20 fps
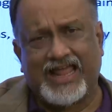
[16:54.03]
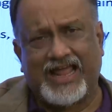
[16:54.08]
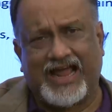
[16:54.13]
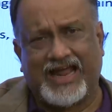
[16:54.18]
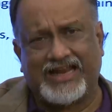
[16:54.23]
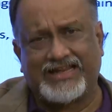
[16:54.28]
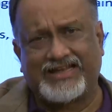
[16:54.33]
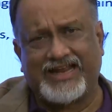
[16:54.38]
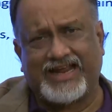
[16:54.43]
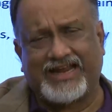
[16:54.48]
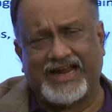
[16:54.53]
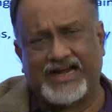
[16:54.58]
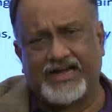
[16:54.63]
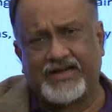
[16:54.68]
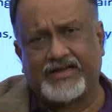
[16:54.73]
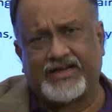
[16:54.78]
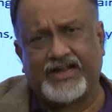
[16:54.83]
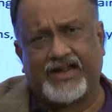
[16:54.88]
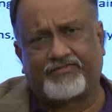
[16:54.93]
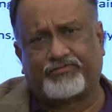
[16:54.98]
and they
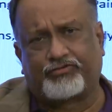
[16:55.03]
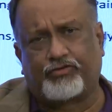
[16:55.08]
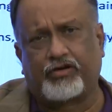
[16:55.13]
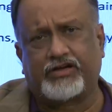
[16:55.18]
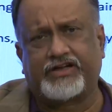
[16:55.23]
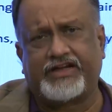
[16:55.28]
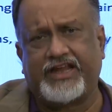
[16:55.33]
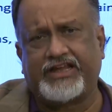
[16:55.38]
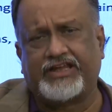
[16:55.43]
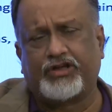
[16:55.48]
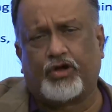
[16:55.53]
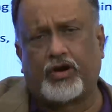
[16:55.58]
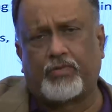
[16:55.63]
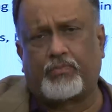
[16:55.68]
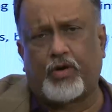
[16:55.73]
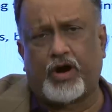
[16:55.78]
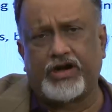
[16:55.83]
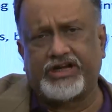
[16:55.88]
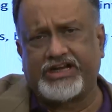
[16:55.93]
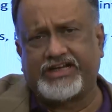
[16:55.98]
can therefore take your
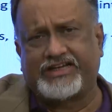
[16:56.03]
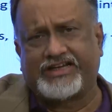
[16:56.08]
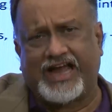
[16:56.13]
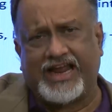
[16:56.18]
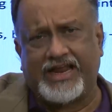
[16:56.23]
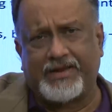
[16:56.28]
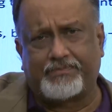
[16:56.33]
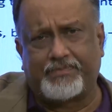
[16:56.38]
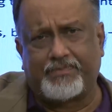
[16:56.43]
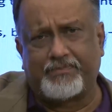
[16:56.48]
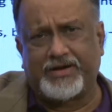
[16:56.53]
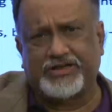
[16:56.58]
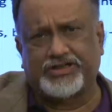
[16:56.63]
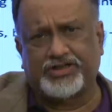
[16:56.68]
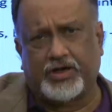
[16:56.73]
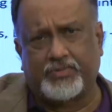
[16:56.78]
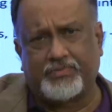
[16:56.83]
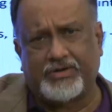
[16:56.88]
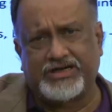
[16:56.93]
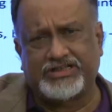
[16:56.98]
body type
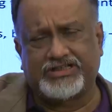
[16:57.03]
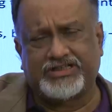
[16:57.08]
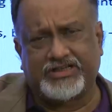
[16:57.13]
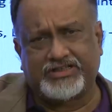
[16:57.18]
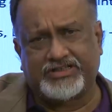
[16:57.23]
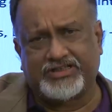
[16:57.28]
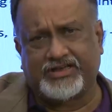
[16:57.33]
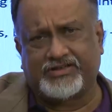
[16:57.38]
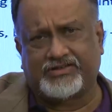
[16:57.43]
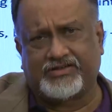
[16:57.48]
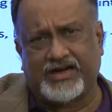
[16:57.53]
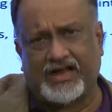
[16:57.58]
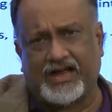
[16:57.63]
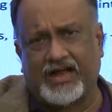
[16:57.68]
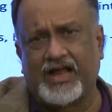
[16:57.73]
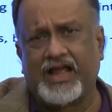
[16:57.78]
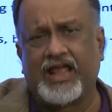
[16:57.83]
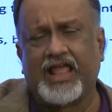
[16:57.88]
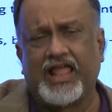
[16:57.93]
measurements etc.,